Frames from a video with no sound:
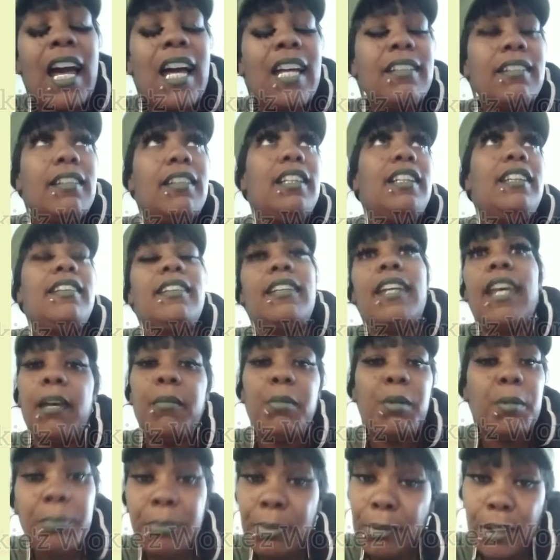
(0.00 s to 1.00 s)
constantly
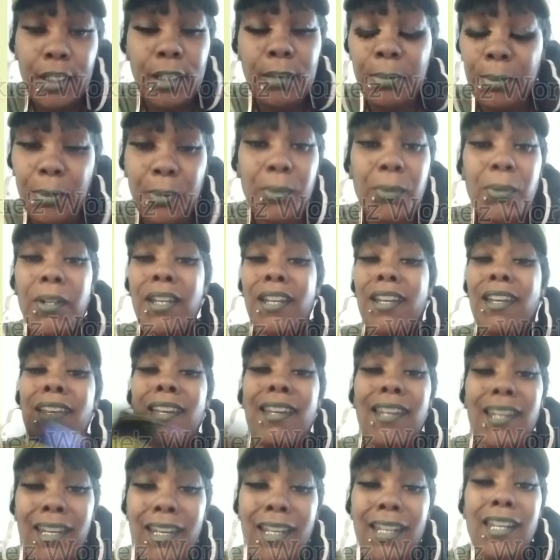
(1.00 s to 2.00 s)
stabbing people
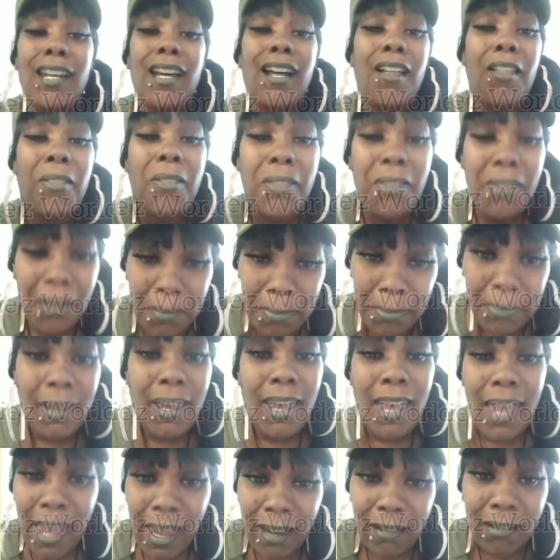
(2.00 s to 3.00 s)
in the
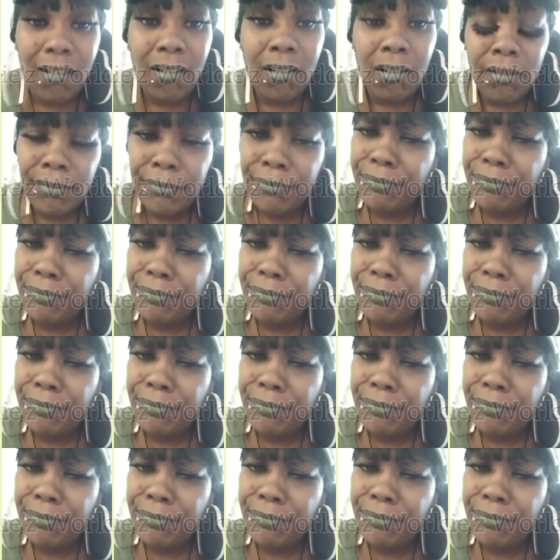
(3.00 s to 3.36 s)
back.